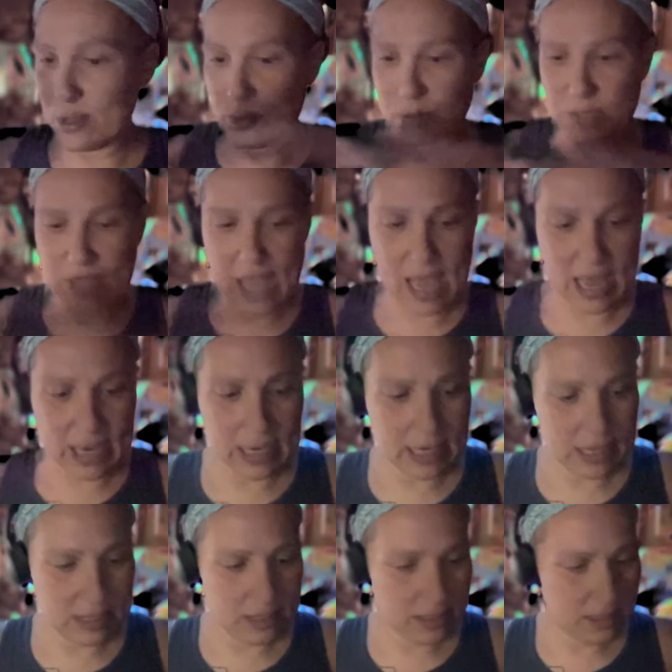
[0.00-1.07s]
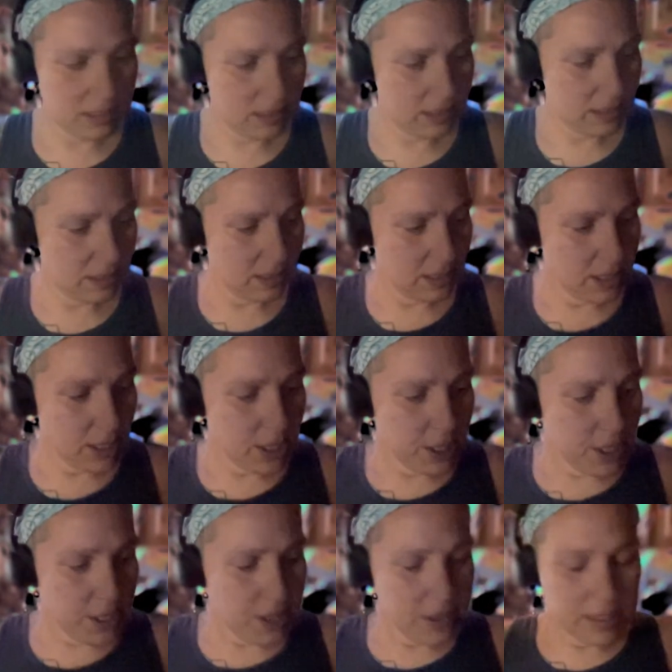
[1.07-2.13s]
you sat in,
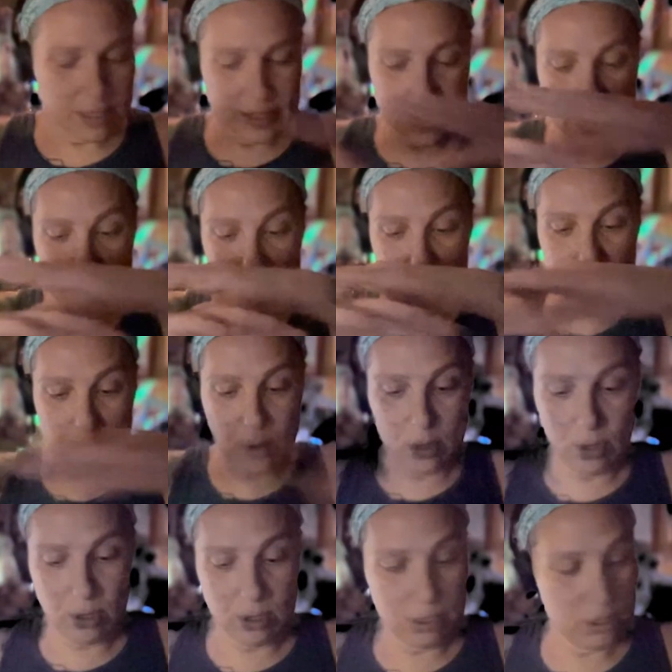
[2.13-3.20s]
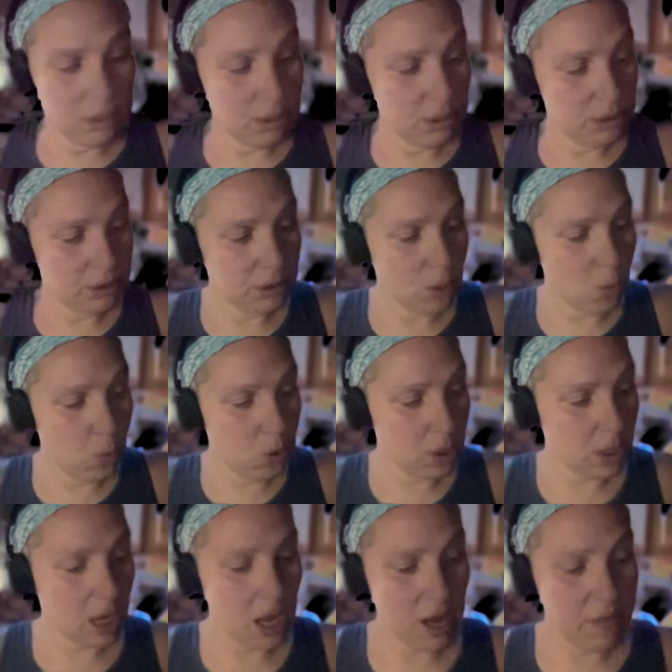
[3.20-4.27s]
the table were
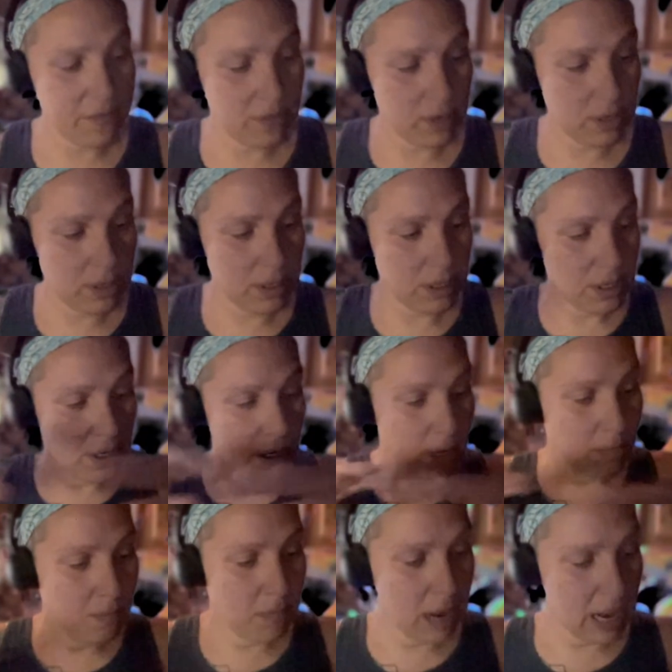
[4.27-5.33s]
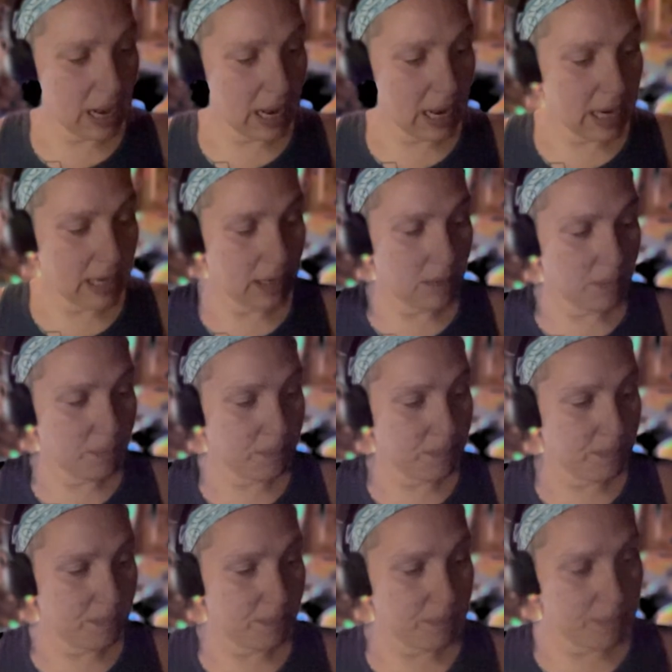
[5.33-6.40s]
covered by
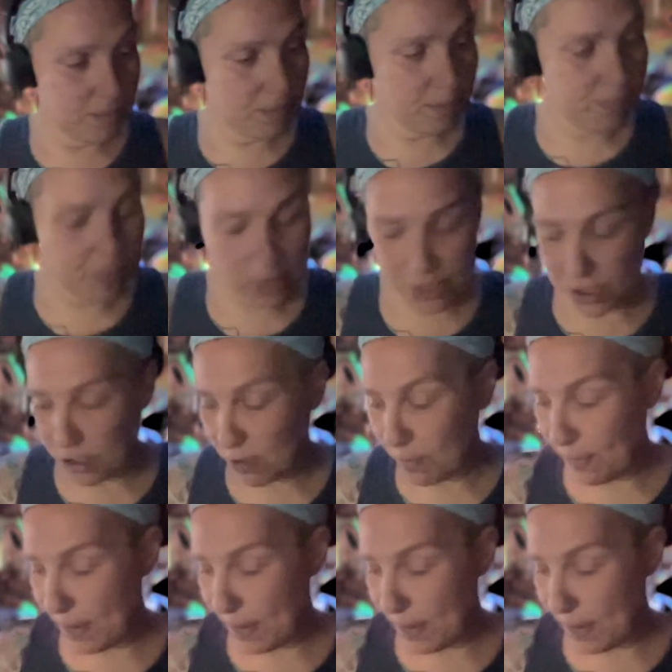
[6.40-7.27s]
butcher